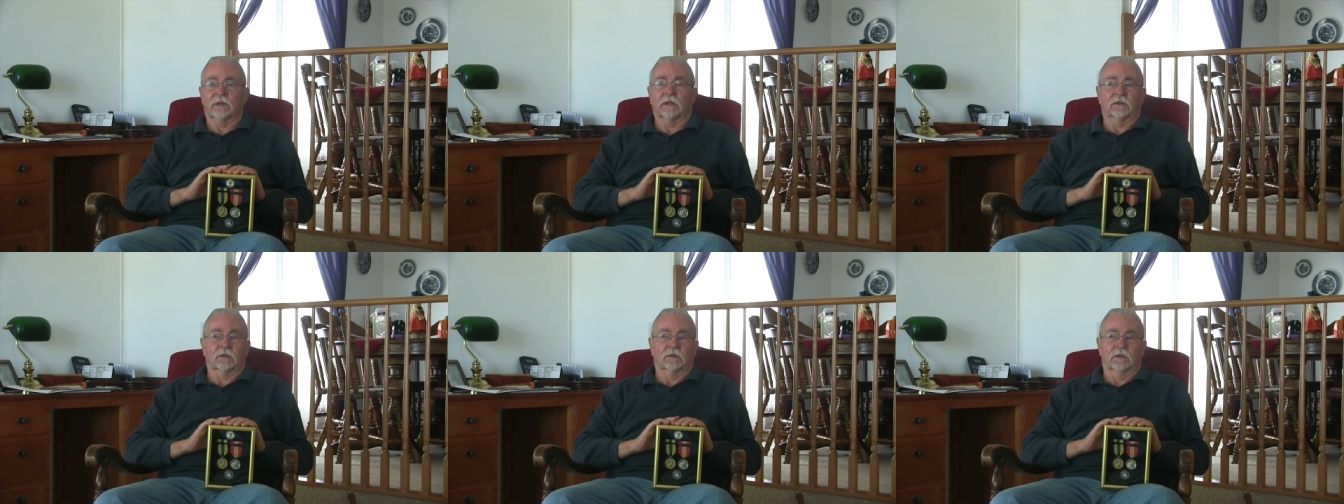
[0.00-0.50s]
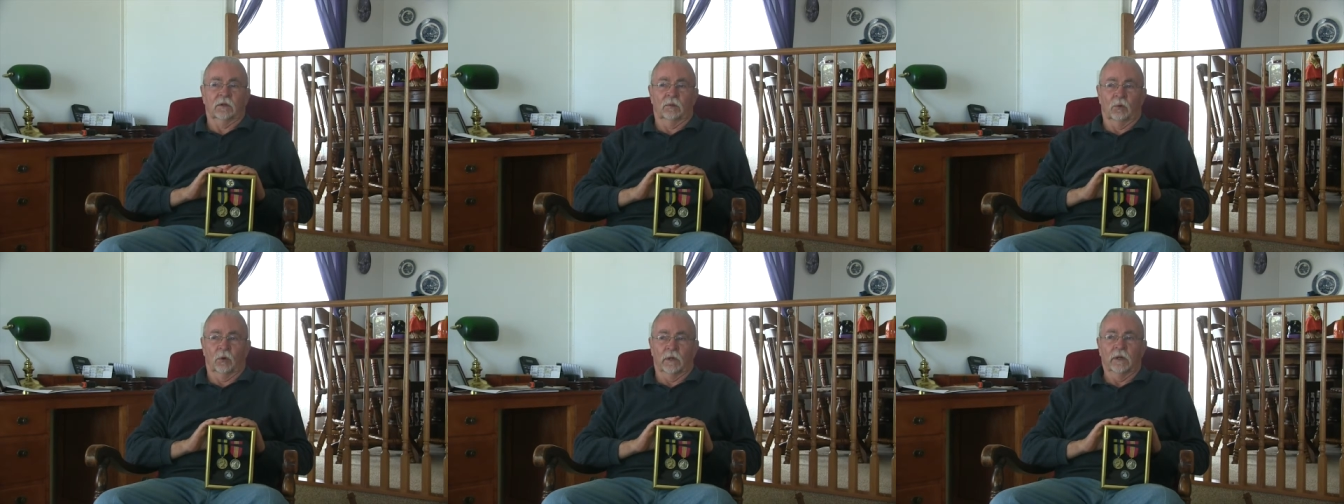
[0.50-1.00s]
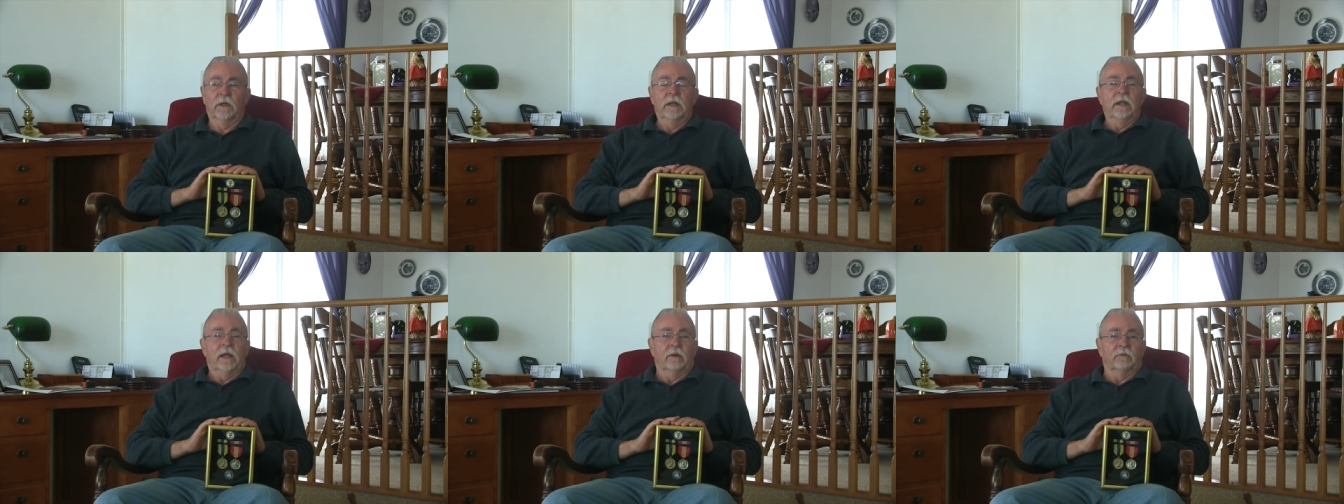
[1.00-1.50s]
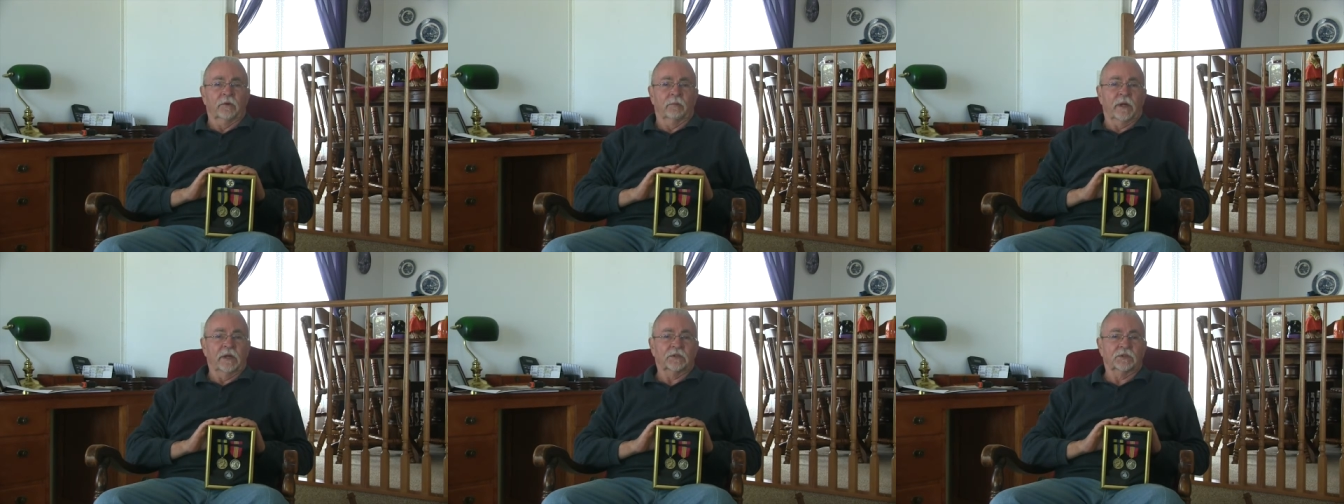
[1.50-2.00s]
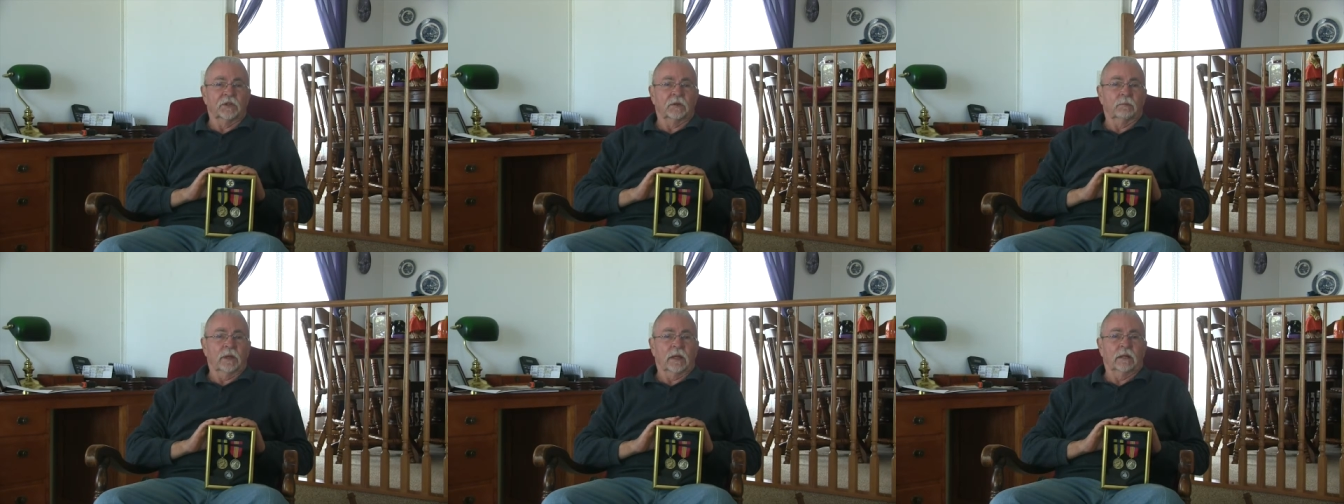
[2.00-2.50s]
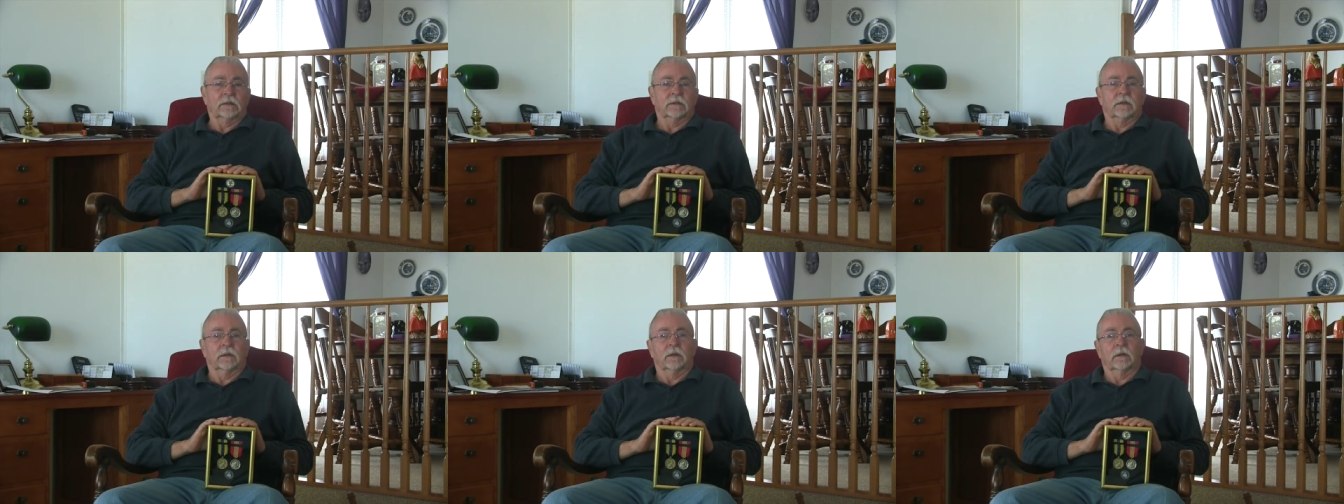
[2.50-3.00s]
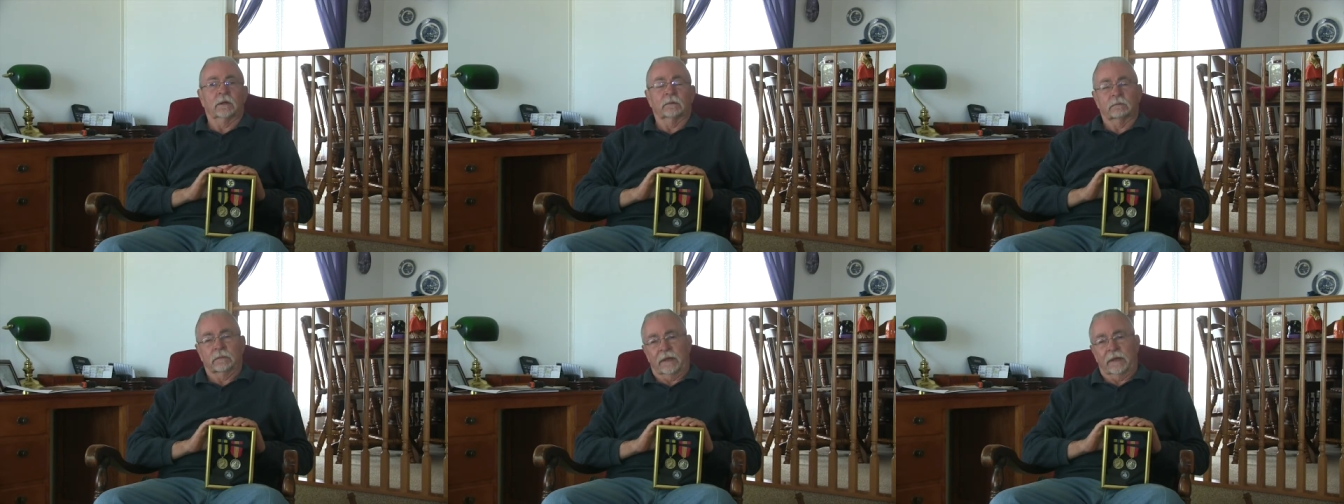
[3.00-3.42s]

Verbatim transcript: They took a little more information about uh,